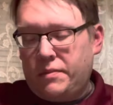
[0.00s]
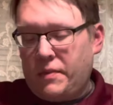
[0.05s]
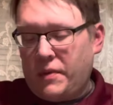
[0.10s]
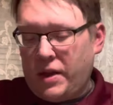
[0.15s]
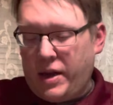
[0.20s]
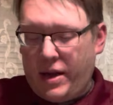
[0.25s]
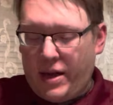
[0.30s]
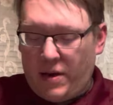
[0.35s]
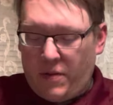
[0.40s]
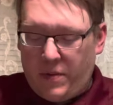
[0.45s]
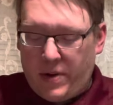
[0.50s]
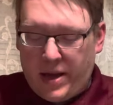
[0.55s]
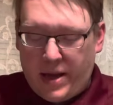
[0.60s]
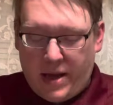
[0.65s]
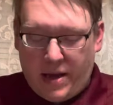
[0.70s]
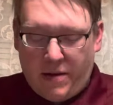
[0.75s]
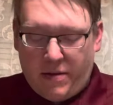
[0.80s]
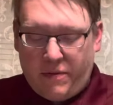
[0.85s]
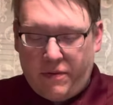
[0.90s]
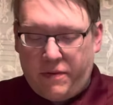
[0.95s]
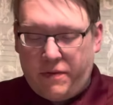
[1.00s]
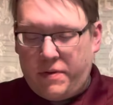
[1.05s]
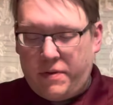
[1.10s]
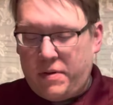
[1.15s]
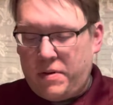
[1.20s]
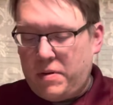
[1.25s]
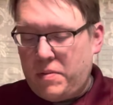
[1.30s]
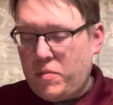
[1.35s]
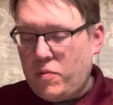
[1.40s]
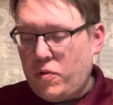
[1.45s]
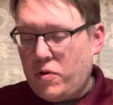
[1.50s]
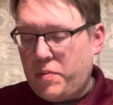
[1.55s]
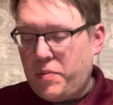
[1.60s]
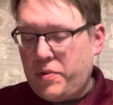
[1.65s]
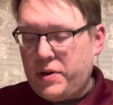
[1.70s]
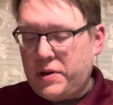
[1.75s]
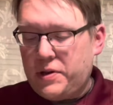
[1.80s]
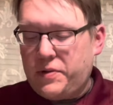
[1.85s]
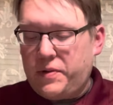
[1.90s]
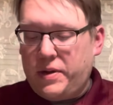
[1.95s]
And we have more
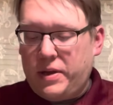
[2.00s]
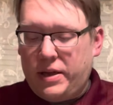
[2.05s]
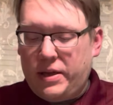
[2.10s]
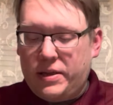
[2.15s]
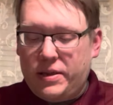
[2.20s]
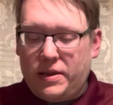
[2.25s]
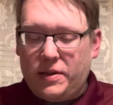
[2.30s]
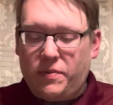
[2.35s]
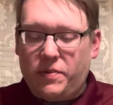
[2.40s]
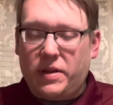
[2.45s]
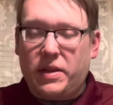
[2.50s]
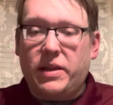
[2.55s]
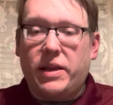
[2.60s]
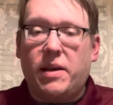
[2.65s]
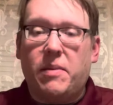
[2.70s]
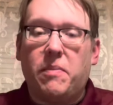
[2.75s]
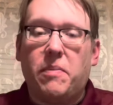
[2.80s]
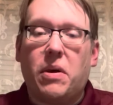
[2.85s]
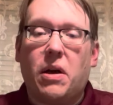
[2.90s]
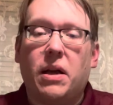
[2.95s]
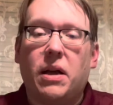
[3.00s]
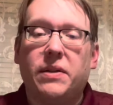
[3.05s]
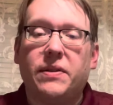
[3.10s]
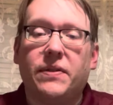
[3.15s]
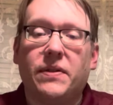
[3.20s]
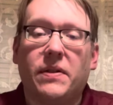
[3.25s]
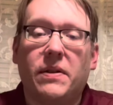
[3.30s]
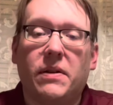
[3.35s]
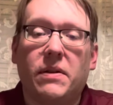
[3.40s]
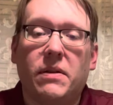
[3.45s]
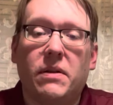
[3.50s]
press releases with the embossed